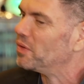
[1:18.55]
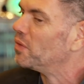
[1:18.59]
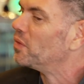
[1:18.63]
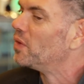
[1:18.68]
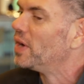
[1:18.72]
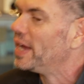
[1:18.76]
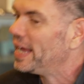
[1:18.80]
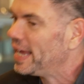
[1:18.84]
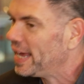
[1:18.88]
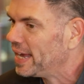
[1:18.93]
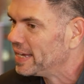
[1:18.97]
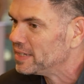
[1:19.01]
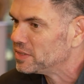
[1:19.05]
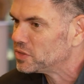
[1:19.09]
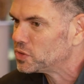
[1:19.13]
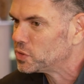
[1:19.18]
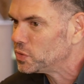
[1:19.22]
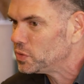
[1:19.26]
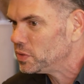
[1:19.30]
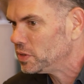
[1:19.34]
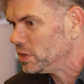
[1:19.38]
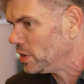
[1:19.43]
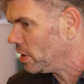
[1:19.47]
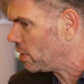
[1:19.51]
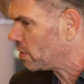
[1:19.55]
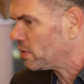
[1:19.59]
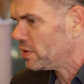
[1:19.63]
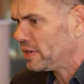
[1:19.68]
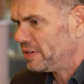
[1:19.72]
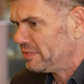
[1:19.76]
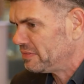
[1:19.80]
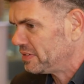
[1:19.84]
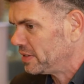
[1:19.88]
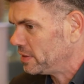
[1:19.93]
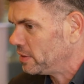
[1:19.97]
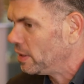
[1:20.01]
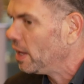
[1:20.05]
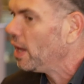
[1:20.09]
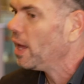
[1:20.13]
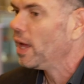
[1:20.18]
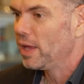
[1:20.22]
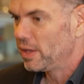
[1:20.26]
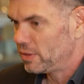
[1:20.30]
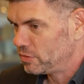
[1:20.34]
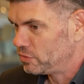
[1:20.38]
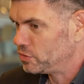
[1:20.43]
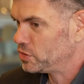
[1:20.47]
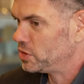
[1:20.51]
or AI Studio or even
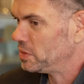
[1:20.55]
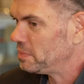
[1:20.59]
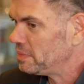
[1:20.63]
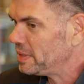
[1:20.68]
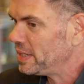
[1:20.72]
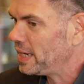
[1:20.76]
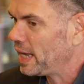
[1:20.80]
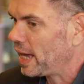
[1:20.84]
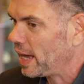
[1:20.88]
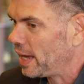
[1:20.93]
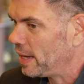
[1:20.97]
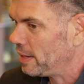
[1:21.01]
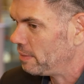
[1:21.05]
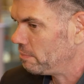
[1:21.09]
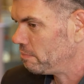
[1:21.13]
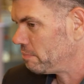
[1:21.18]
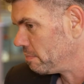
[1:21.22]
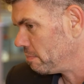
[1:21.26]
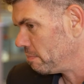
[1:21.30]
Gemini,